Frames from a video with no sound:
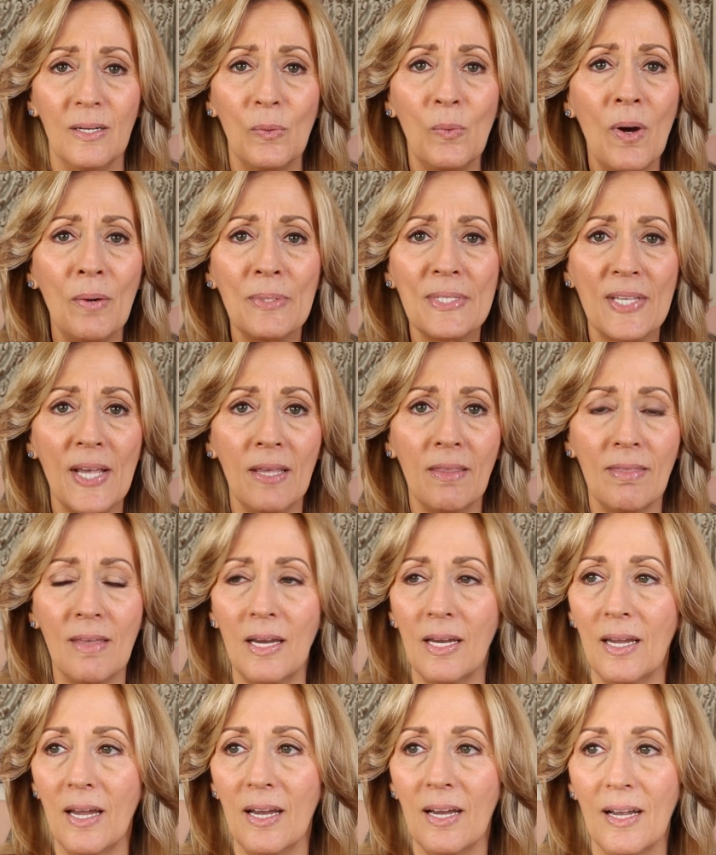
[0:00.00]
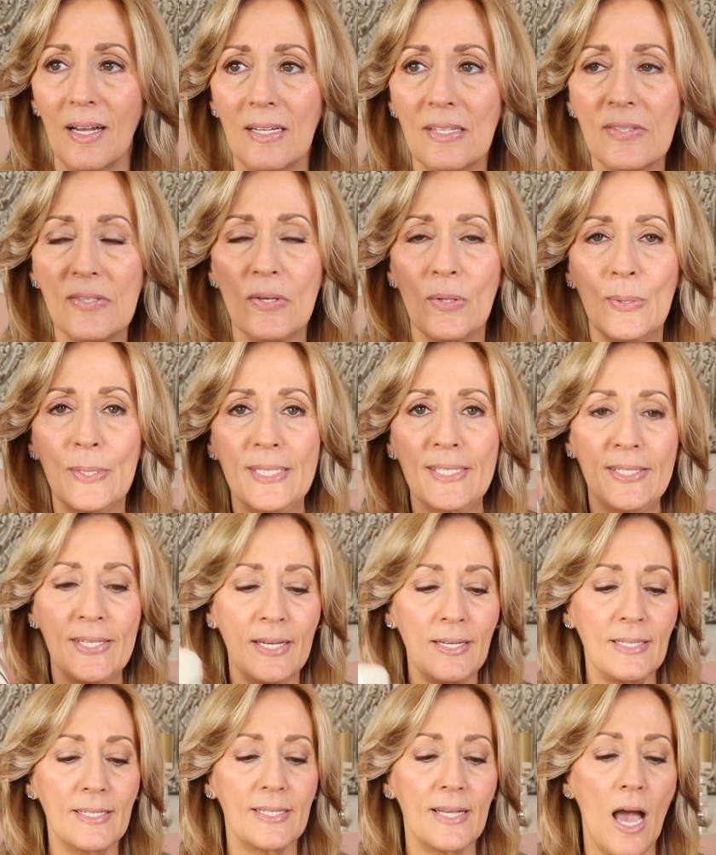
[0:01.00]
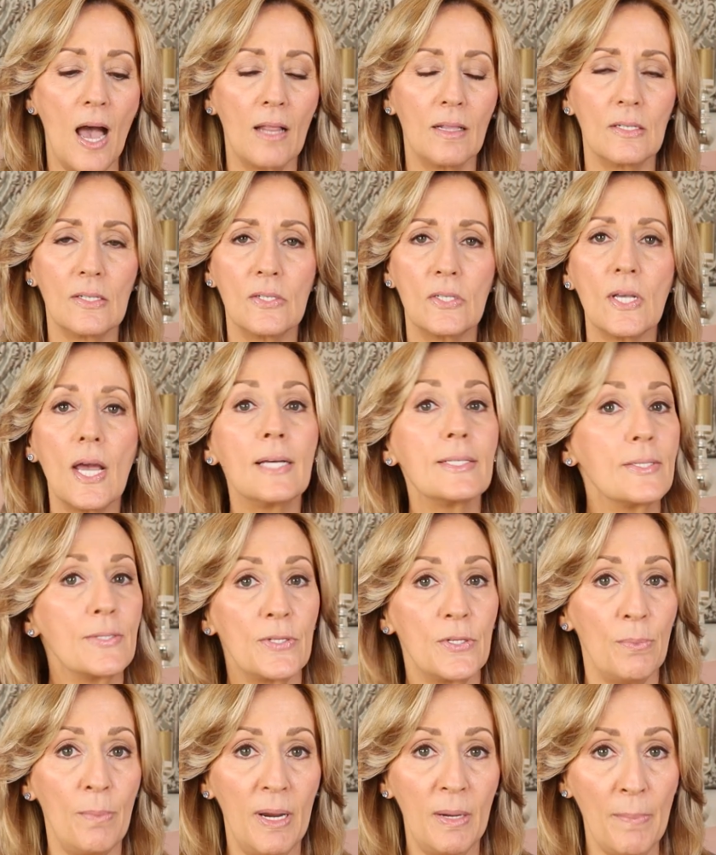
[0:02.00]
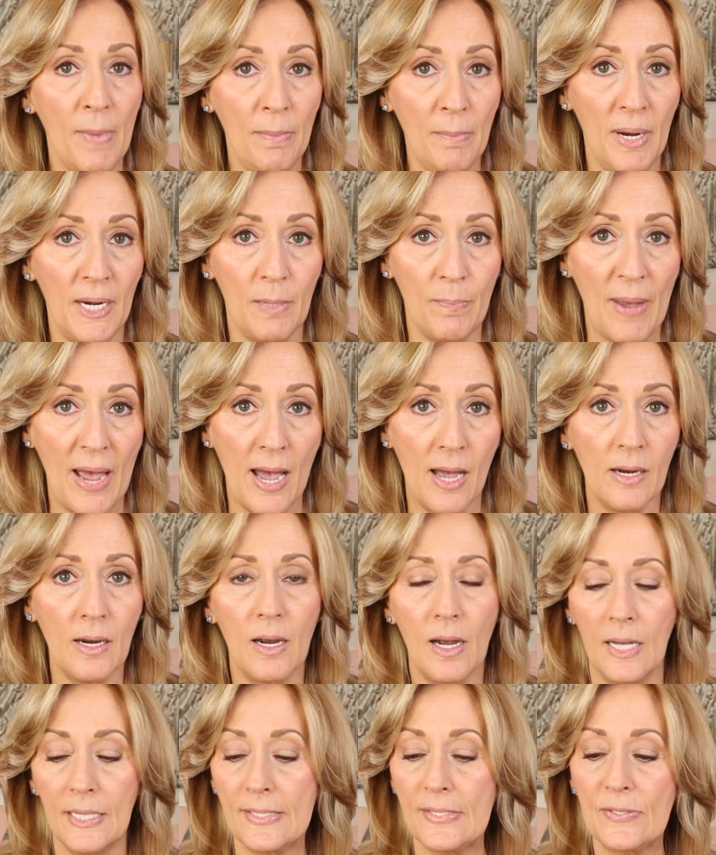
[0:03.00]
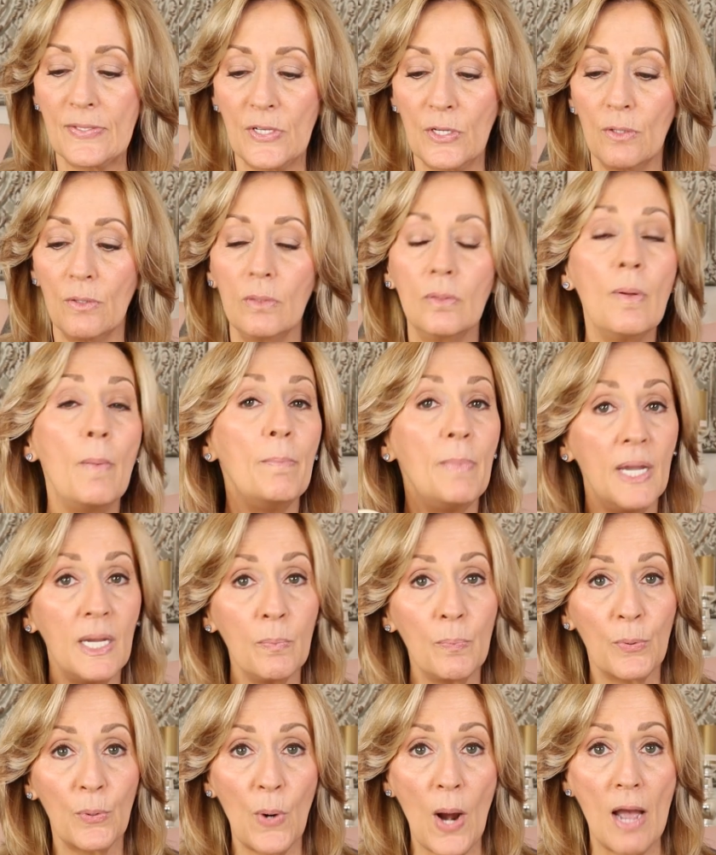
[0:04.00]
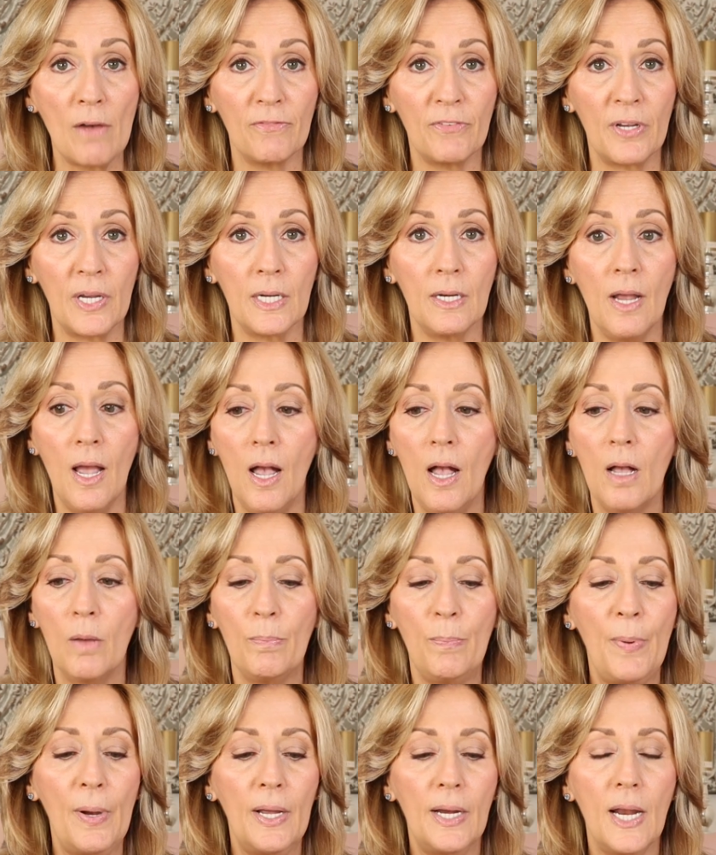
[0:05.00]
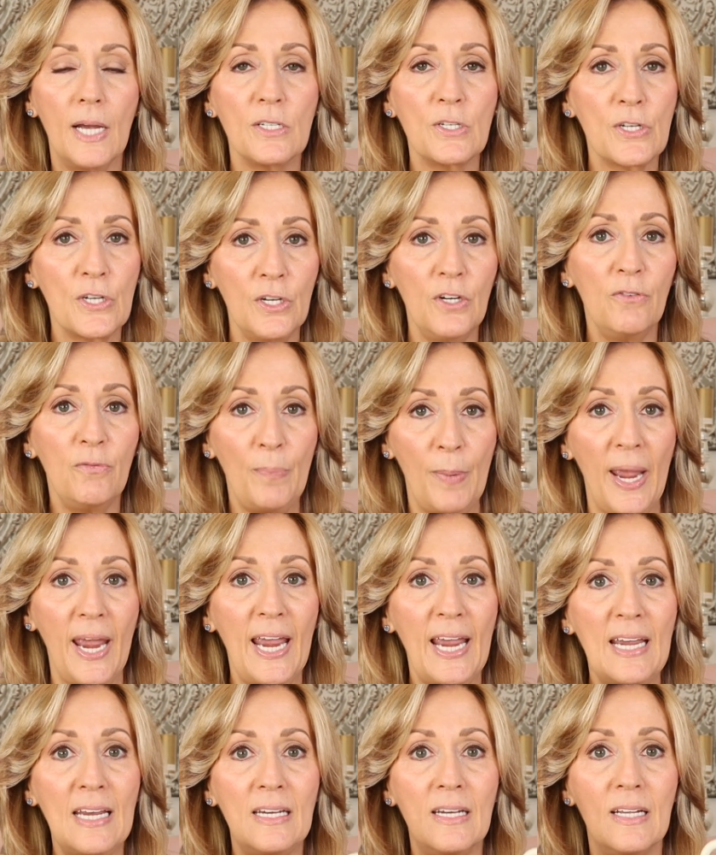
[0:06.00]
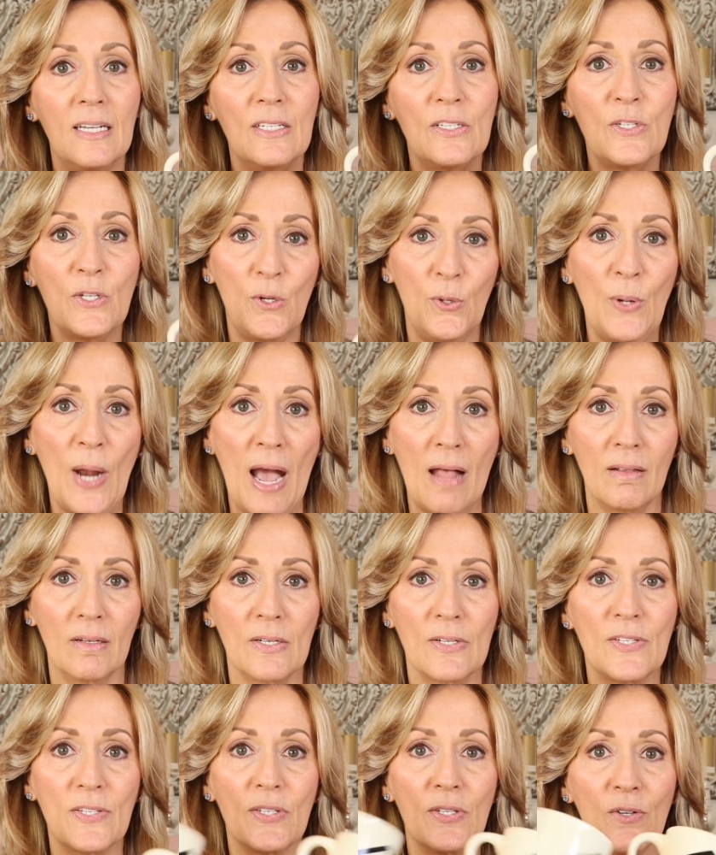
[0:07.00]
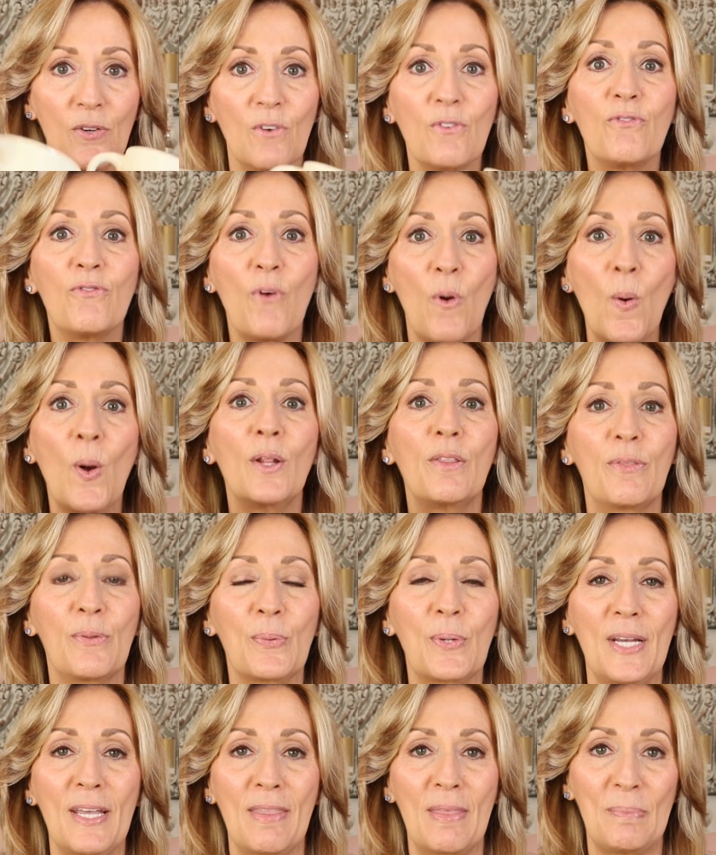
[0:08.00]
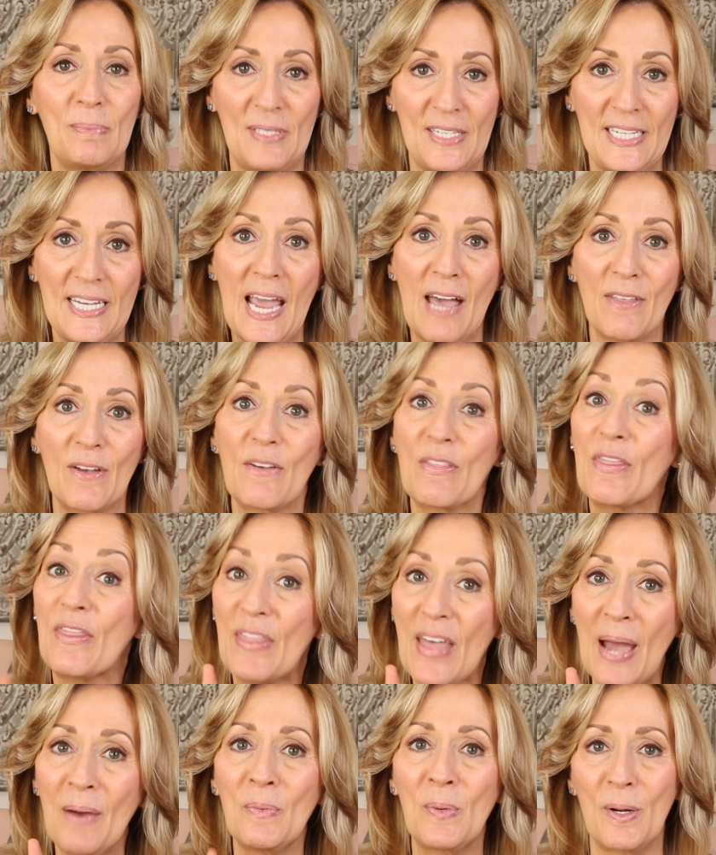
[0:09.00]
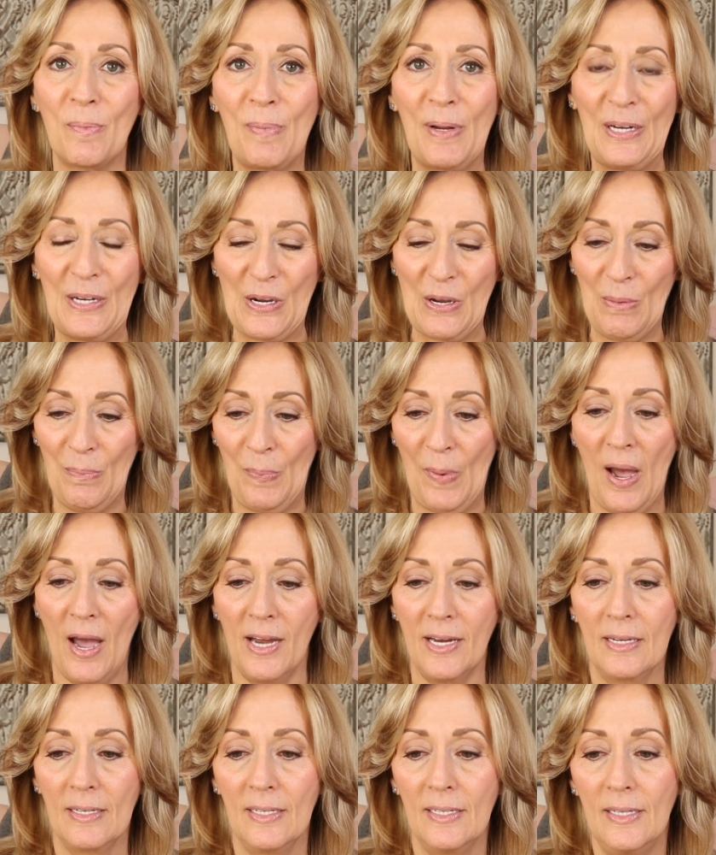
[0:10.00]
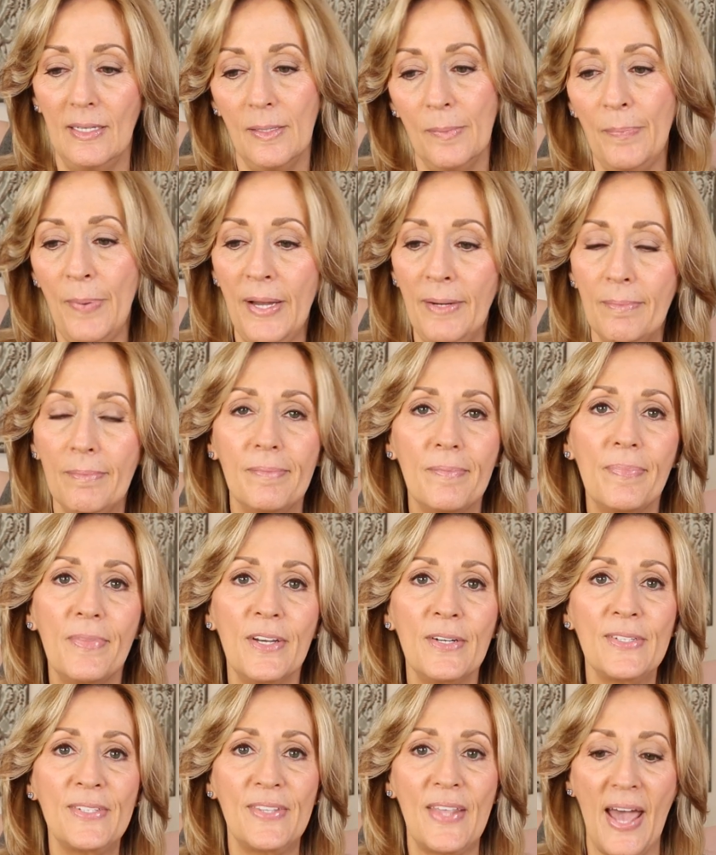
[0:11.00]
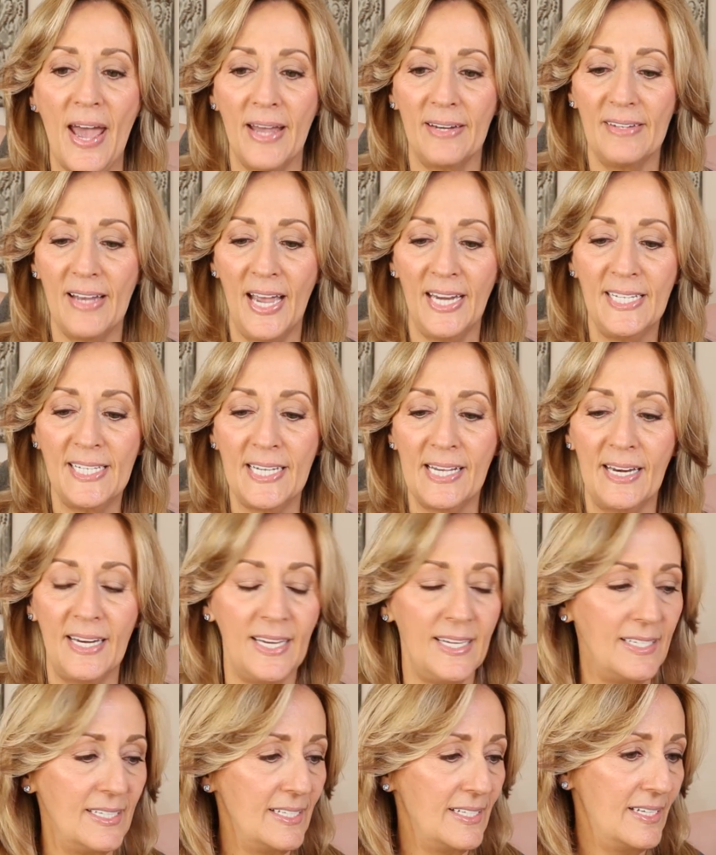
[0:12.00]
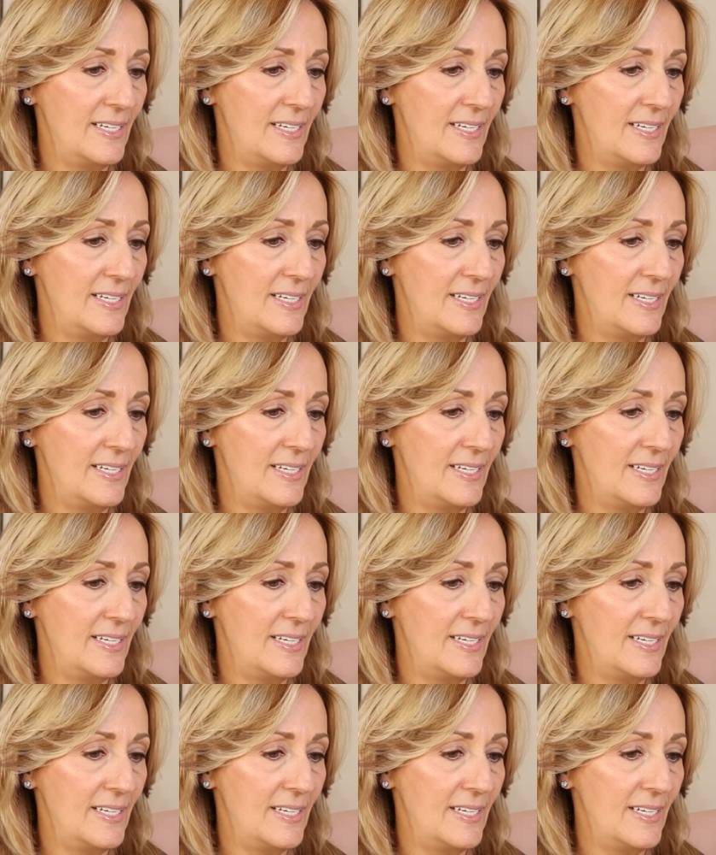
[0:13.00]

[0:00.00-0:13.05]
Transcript: What was I thinking? So $6, I'll still make my money back. I'll still make profit, but I should have paid $2 for all three of them together. That would have been a good buy. But there's that, I did it.